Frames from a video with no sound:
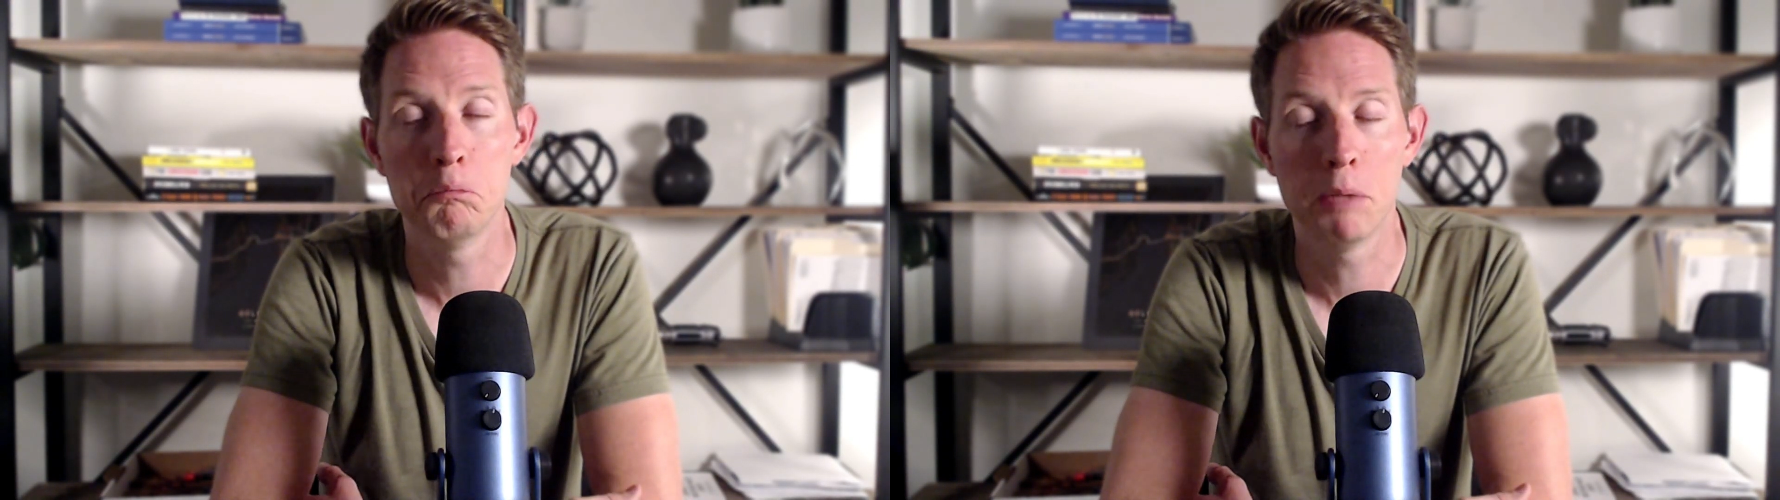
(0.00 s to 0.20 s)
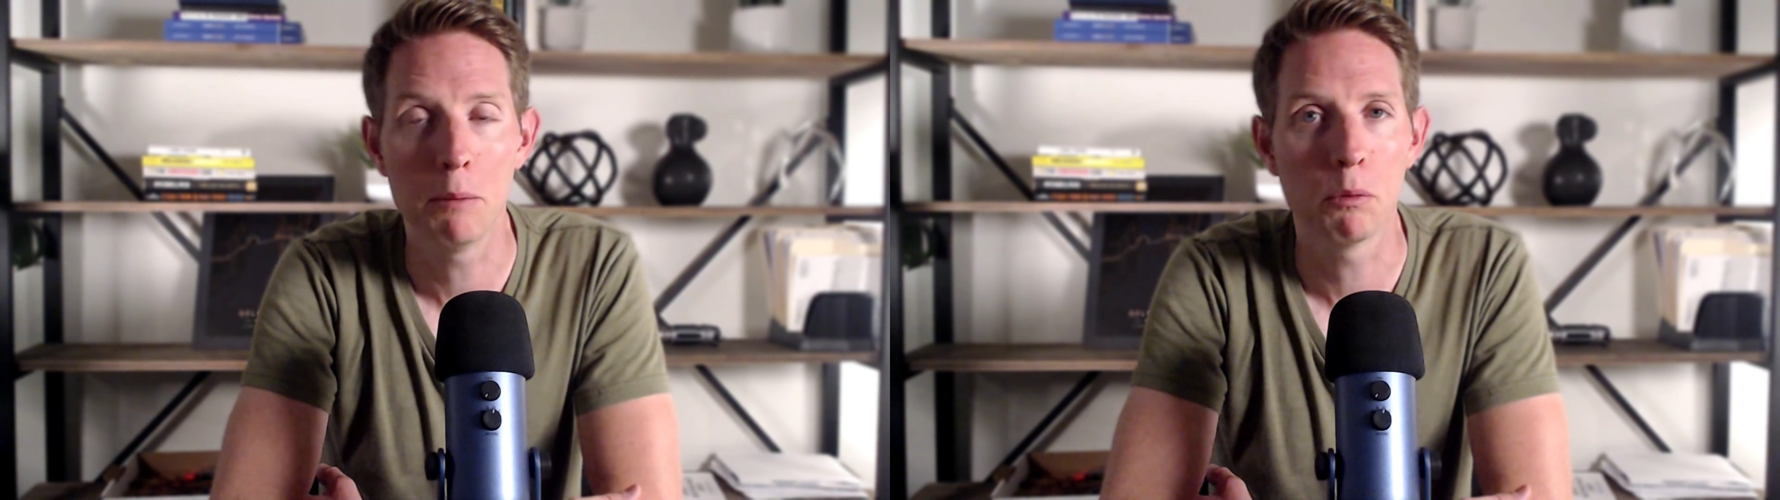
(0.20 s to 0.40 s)

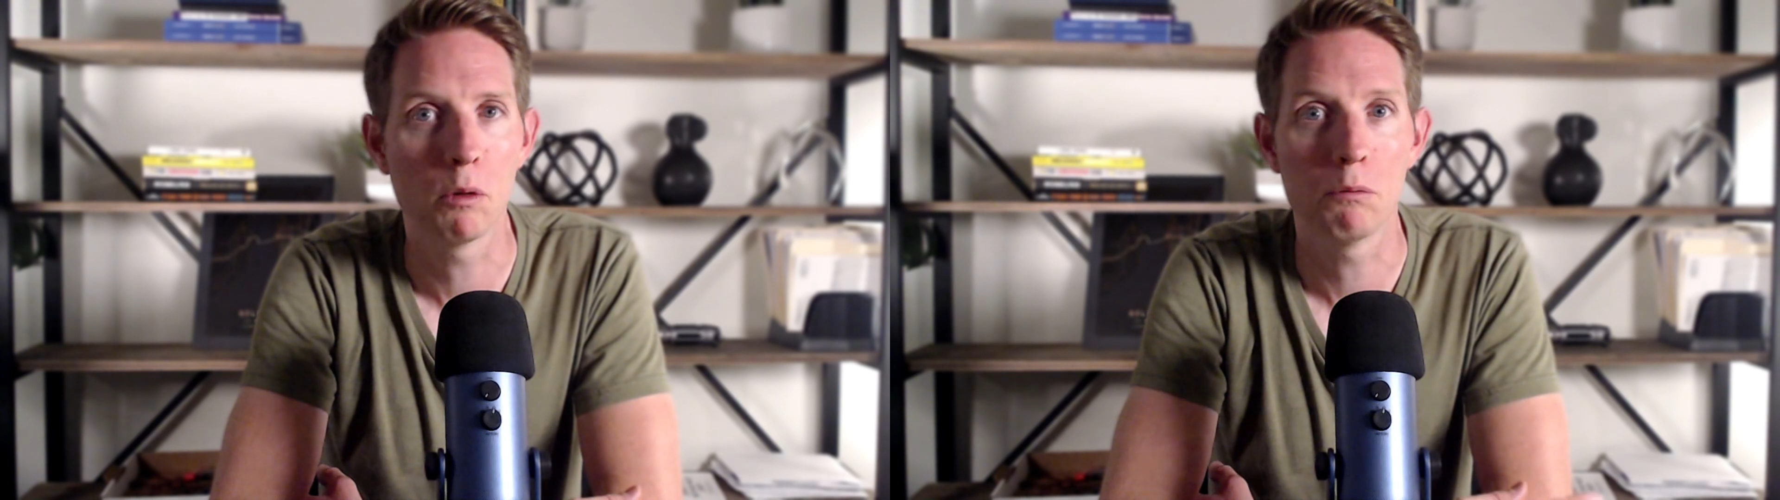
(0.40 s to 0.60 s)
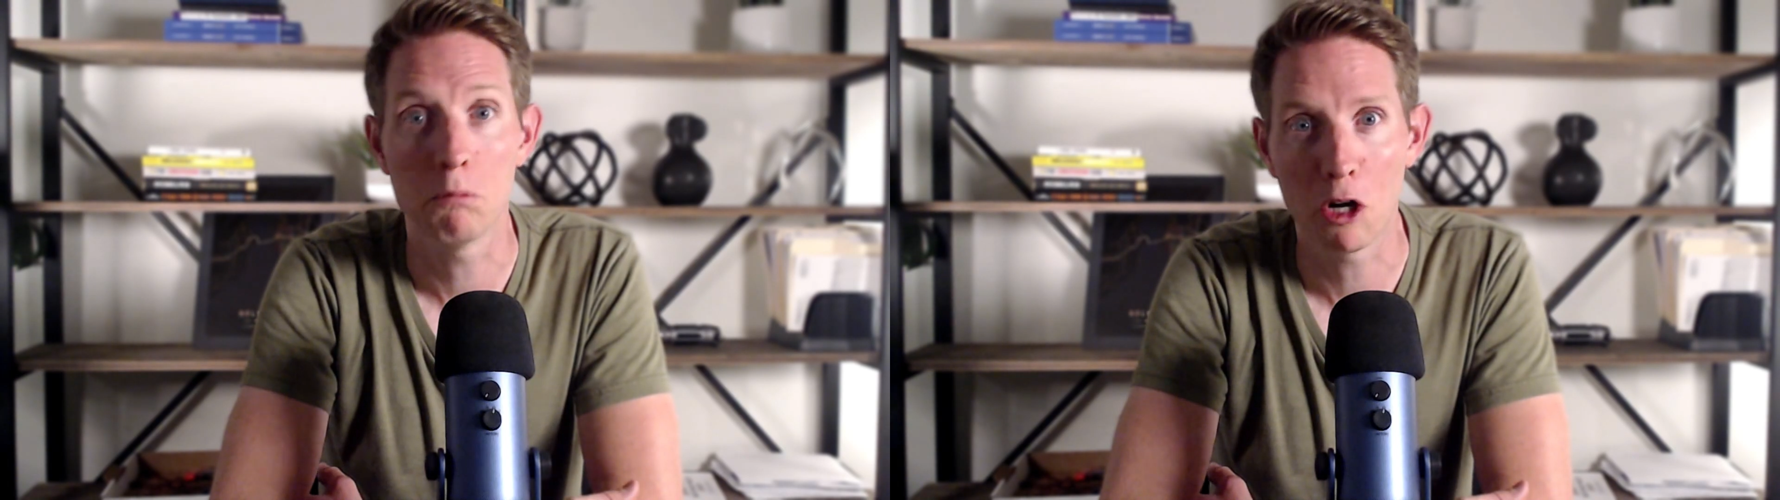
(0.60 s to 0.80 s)

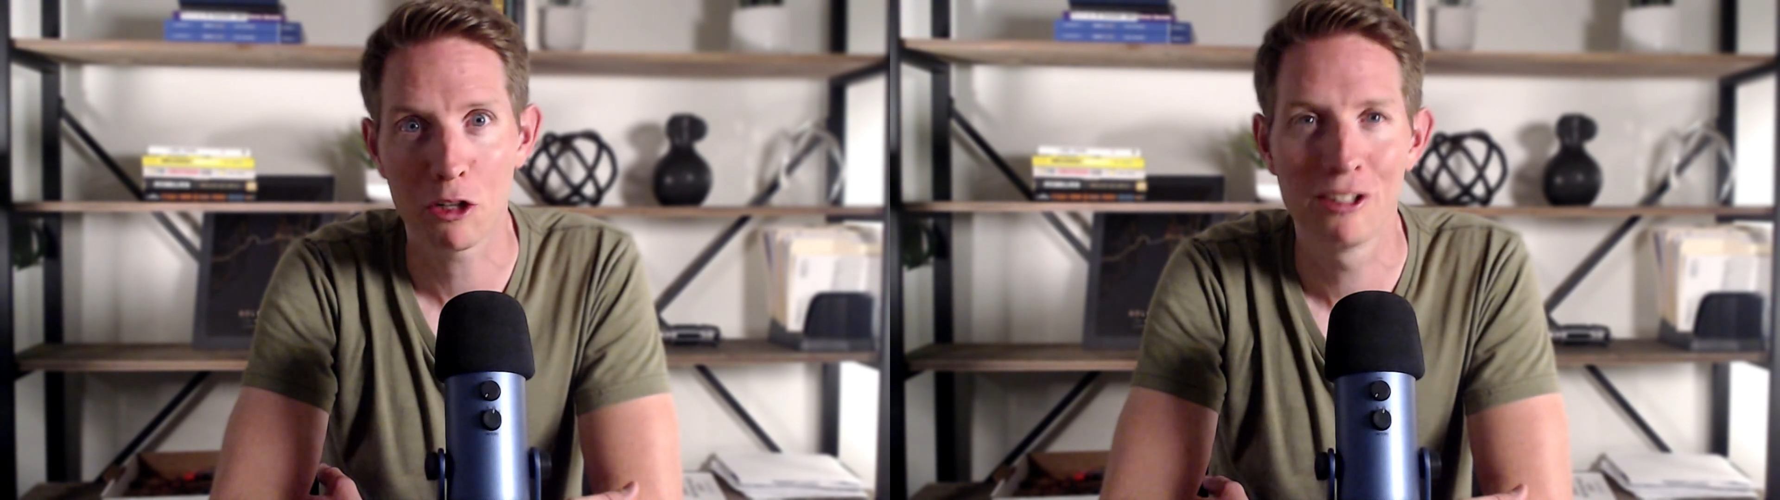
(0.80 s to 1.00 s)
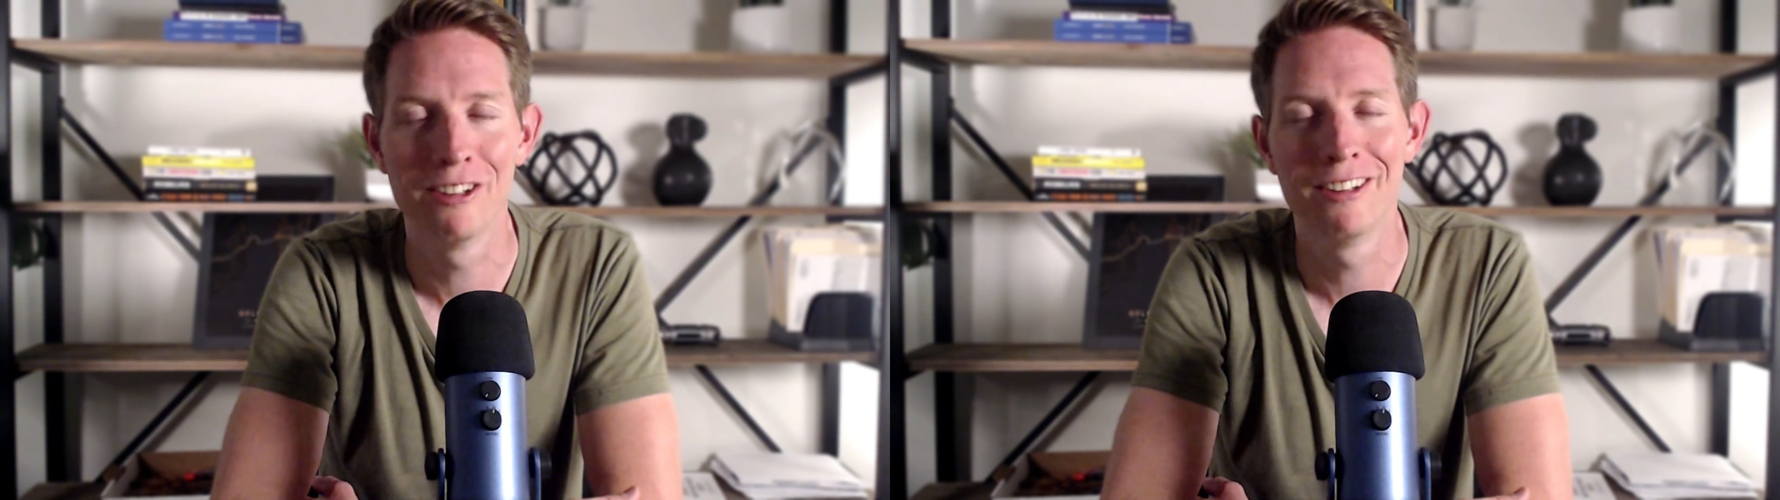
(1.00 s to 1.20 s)
people mark.